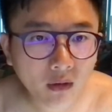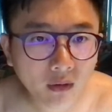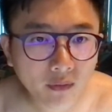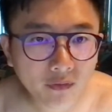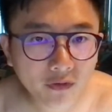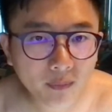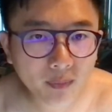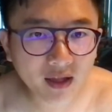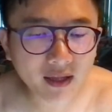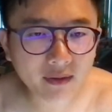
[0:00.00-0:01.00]

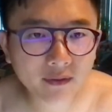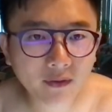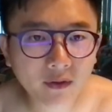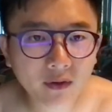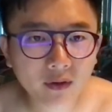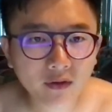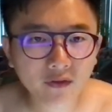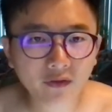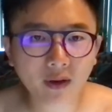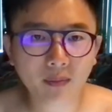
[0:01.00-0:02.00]
Split
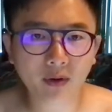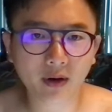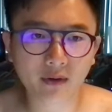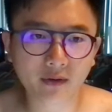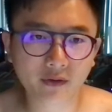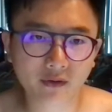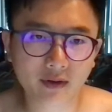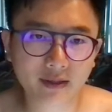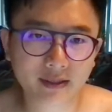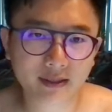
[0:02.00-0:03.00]
separator, so it's
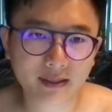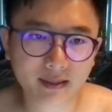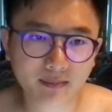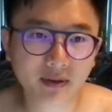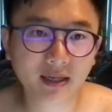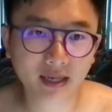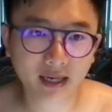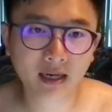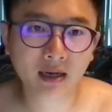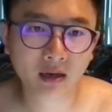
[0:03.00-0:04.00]

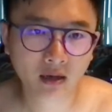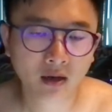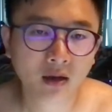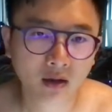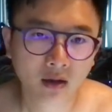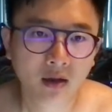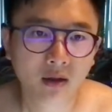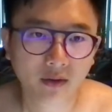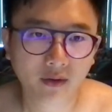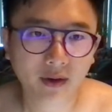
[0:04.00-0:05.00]
splitting
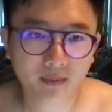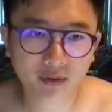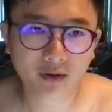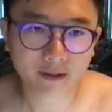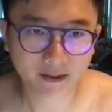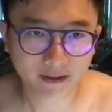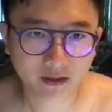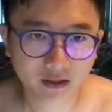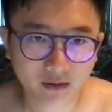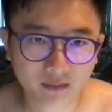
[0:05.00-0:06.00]
the input.
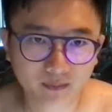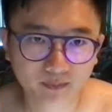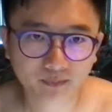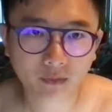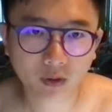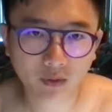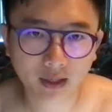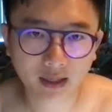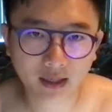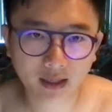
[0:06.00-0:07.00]
Read
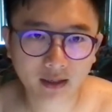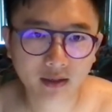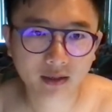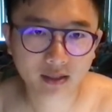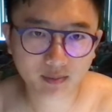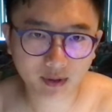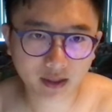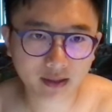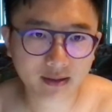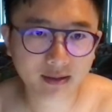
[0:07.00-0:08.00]
line, splitting
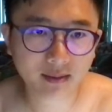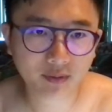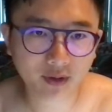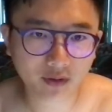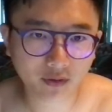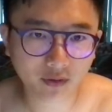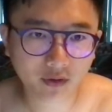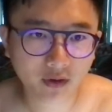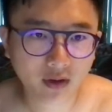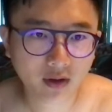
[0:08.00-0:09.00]
the separator,
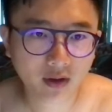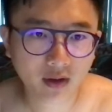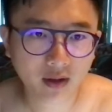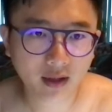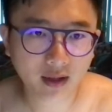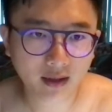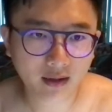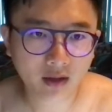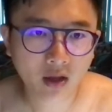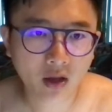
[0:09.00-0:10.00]
and then
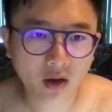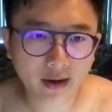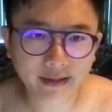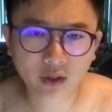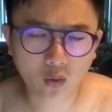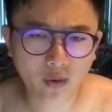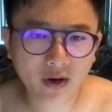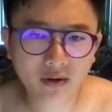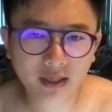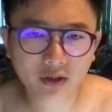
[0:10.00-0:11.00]
okay. So we
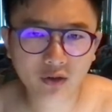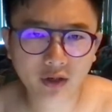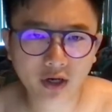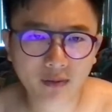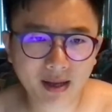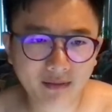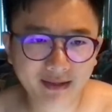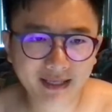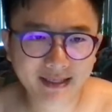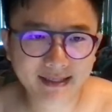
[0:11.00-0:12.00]
don't need to care about
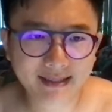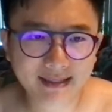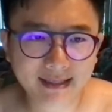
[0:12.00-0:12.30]
these.